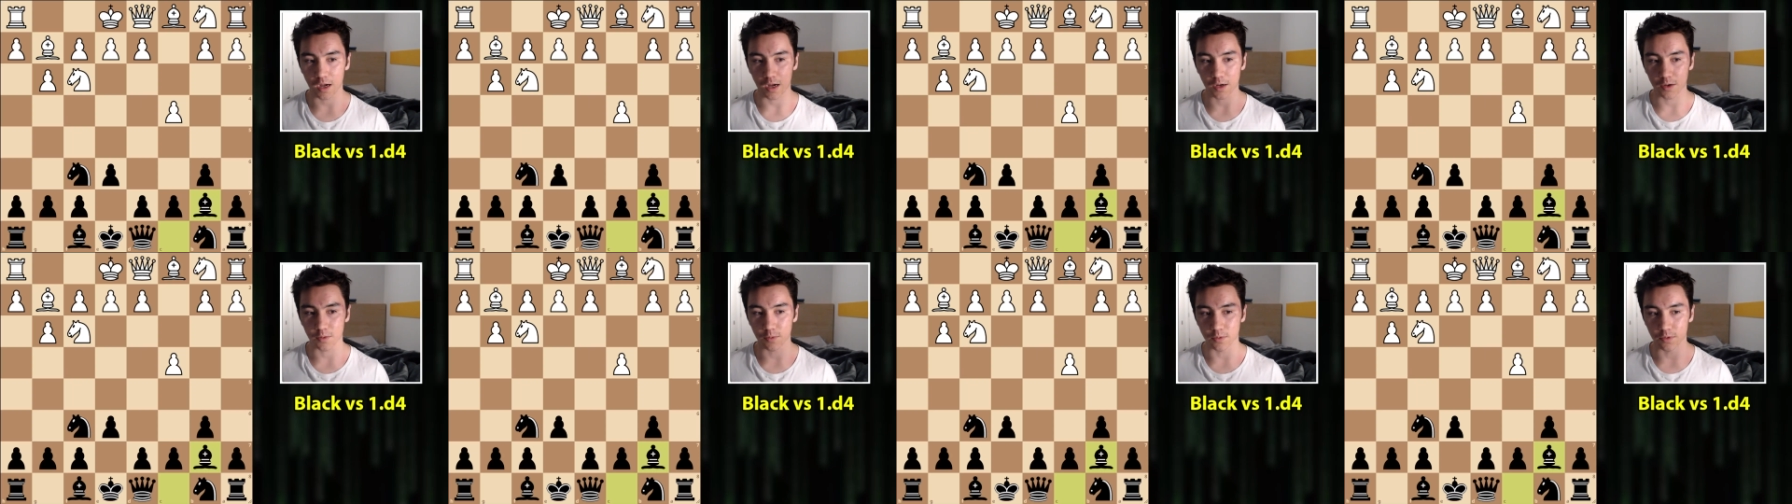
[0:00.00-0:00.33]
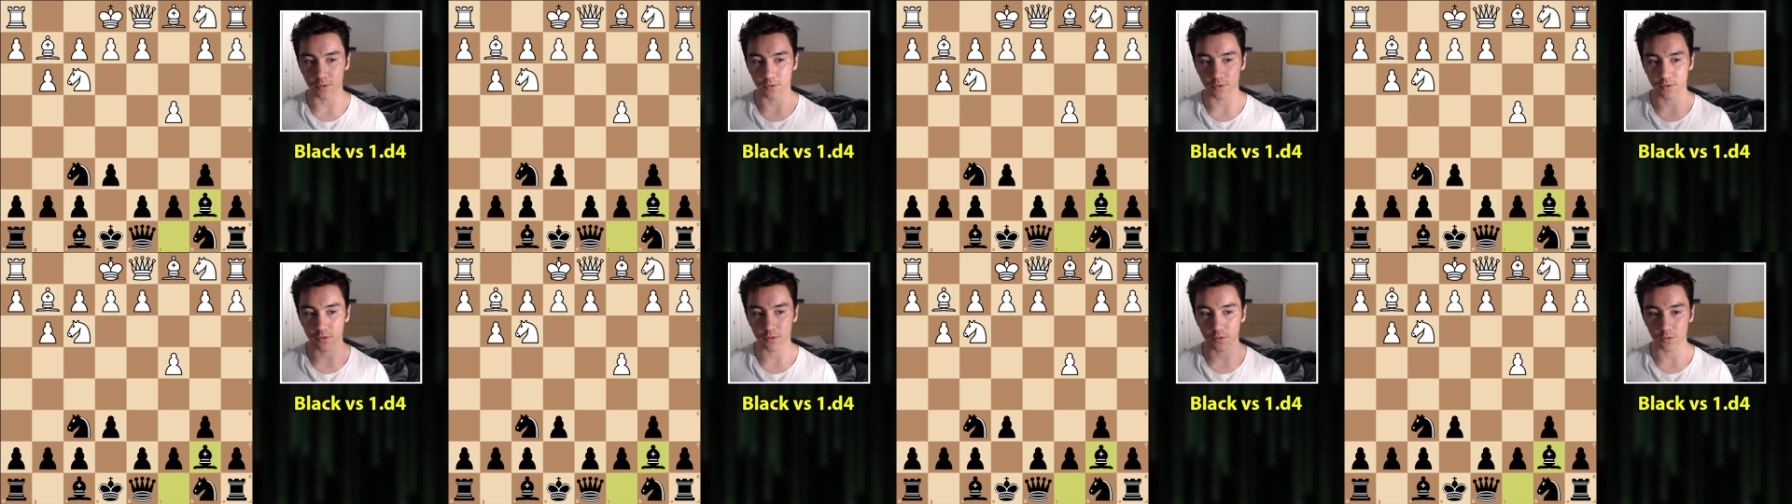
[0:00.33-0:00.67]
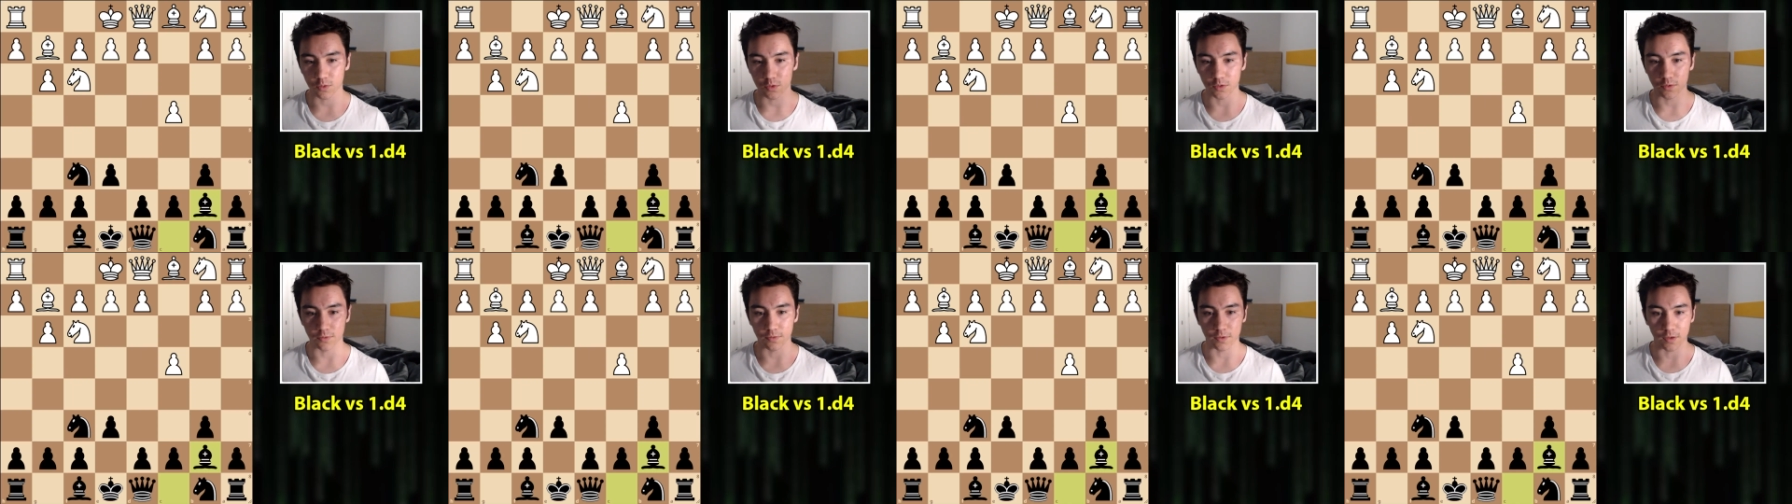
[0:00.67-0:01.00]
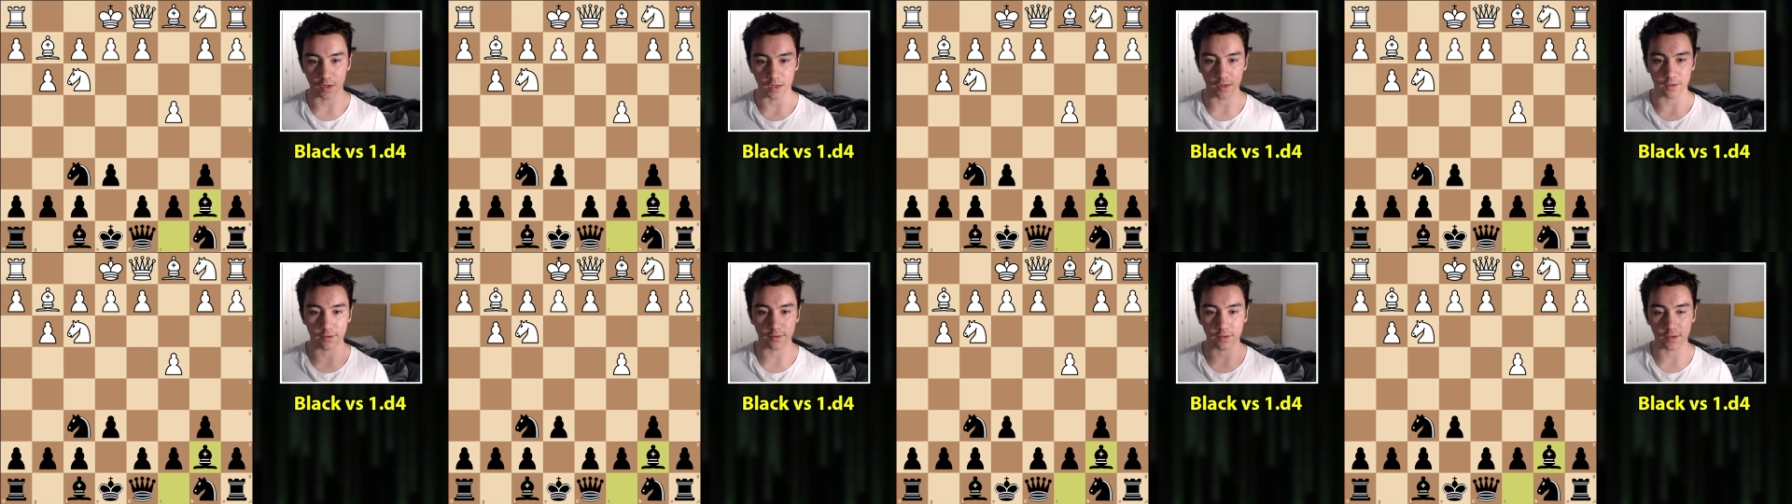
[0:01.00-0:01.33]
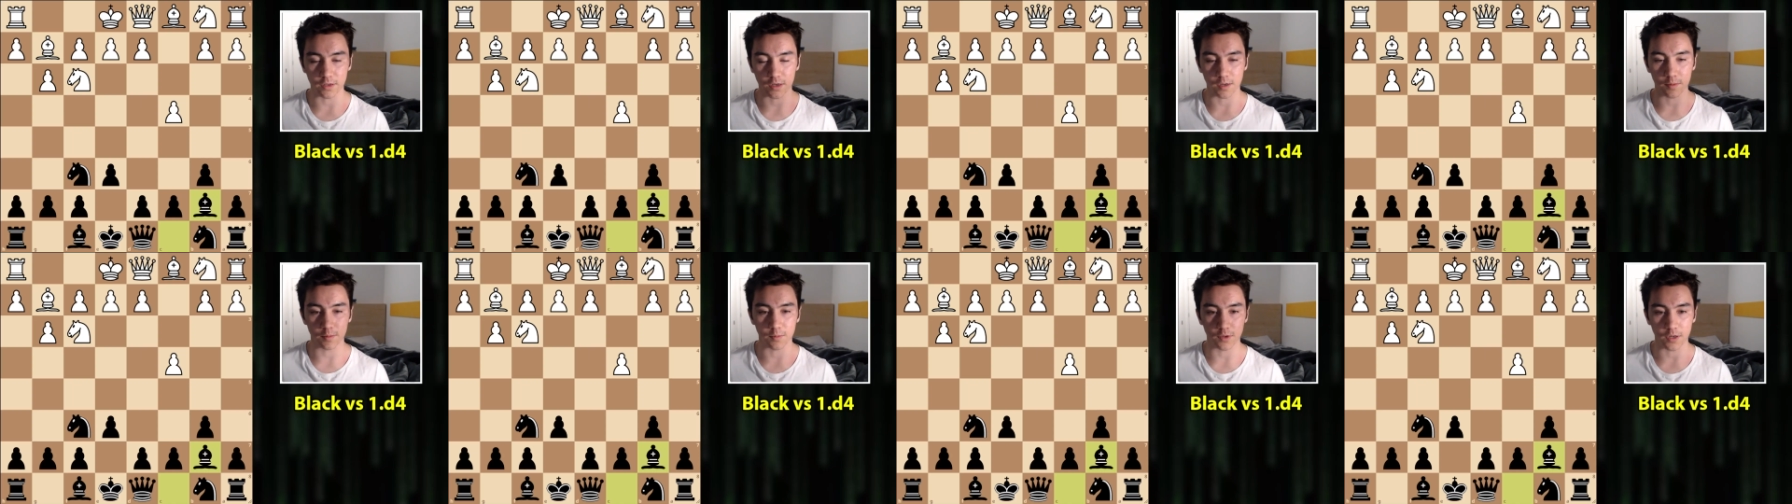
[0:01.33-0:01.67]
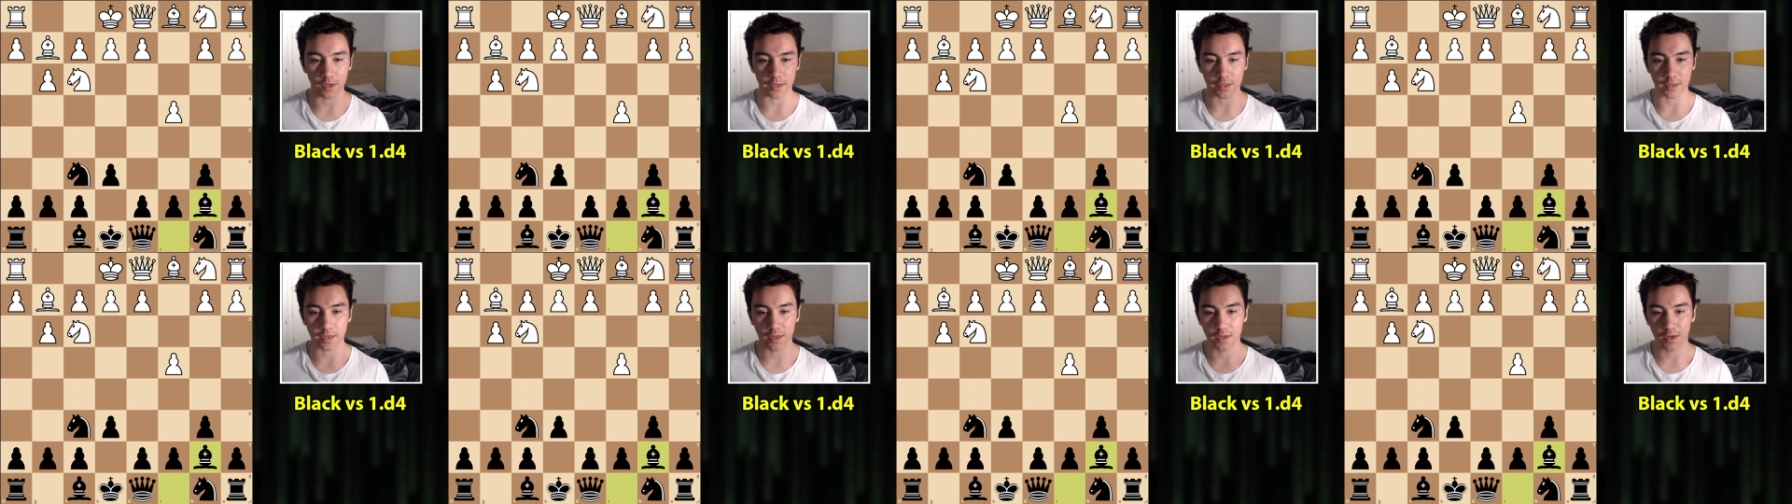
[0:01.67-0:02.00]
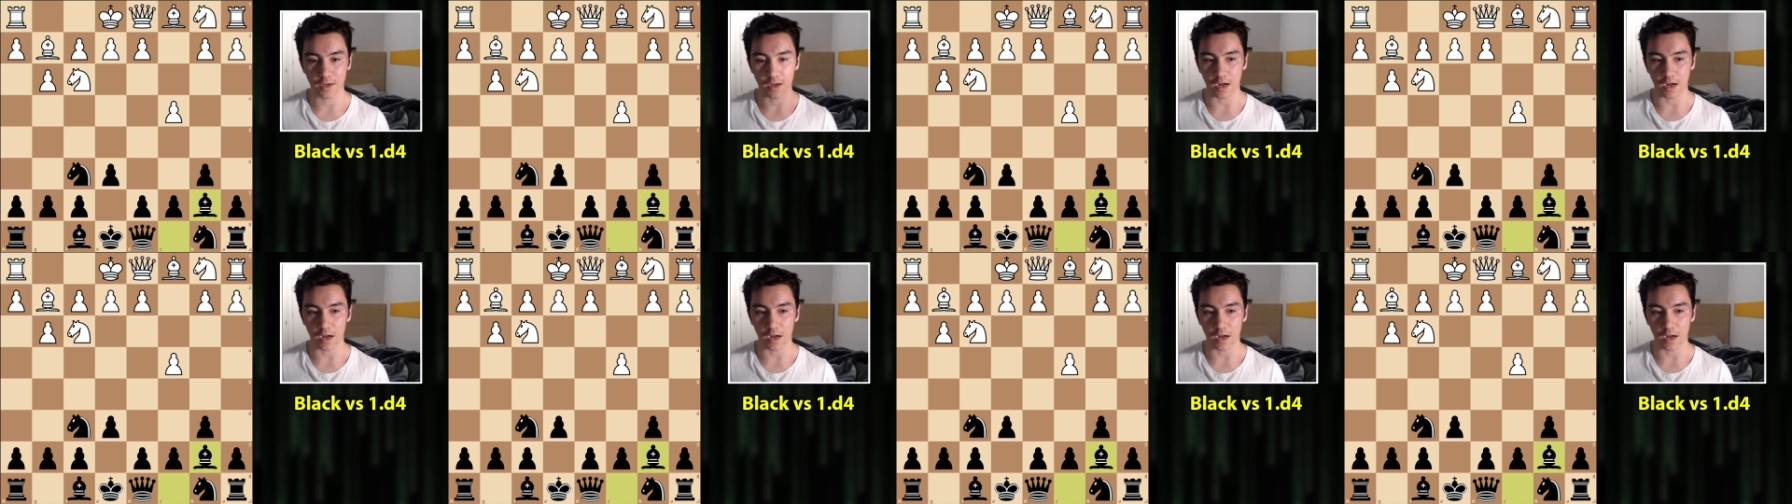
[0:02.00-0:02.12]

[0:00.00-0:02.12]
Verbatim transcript: I was sort of lazy. I'm like,